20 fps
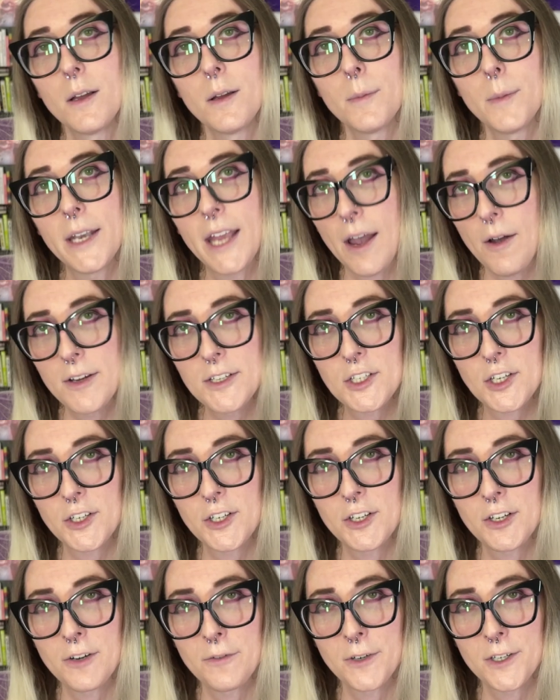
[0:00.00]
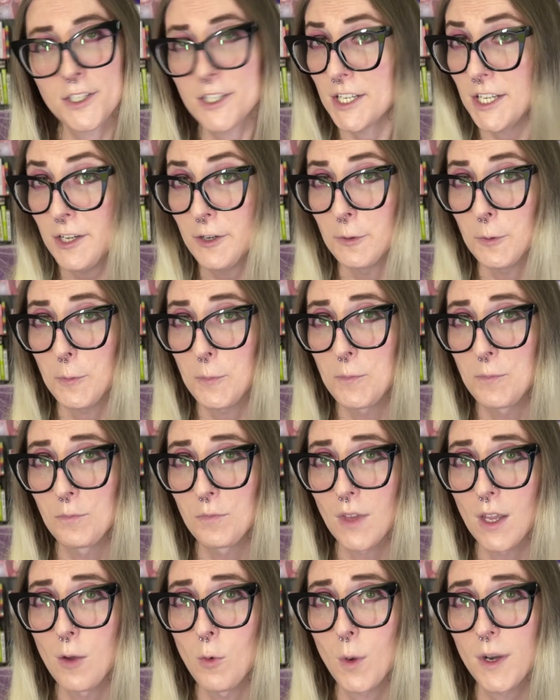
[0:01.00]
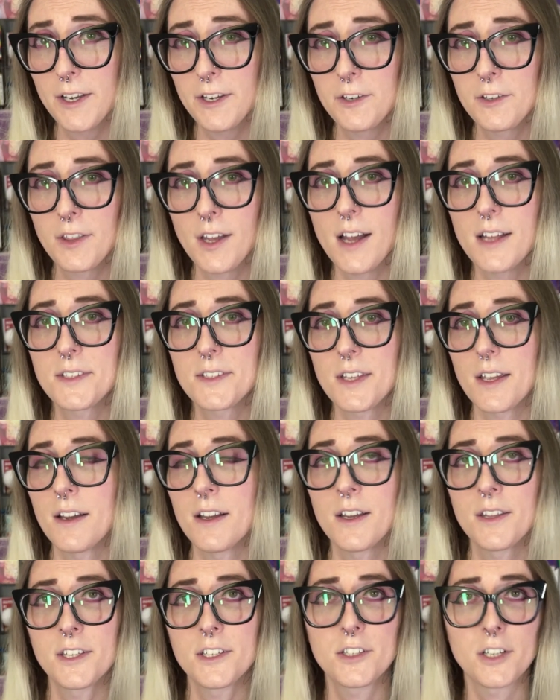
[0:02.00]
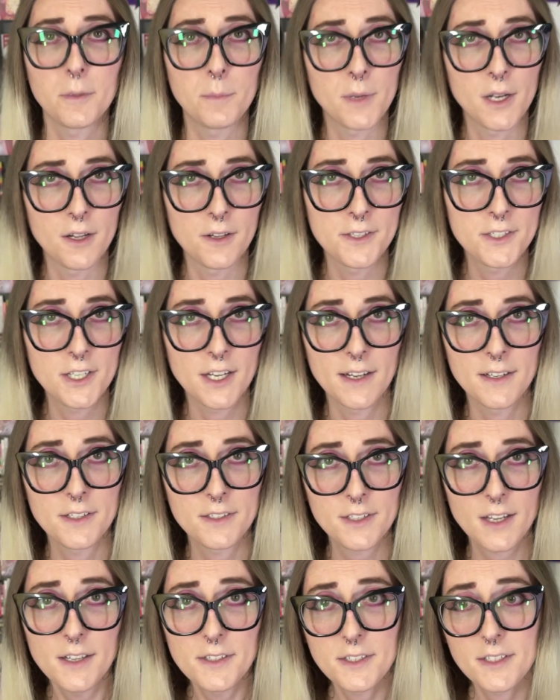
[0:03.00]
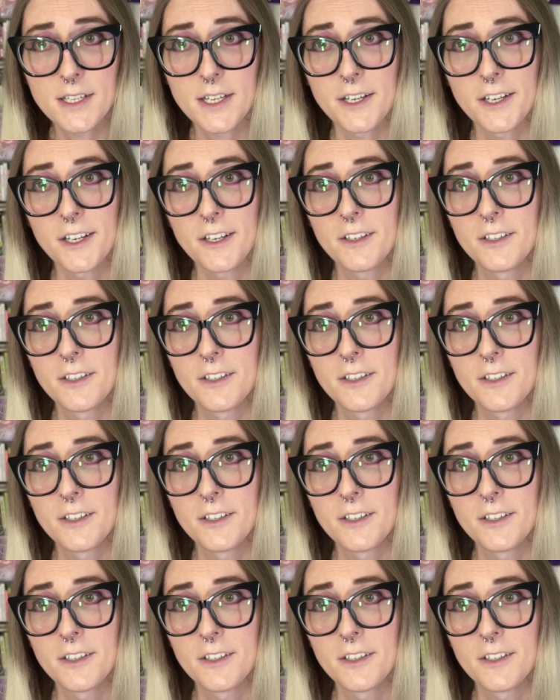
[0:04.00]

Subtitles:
Now I turn it over to you. What are your thoughts on the terminology I discussed here?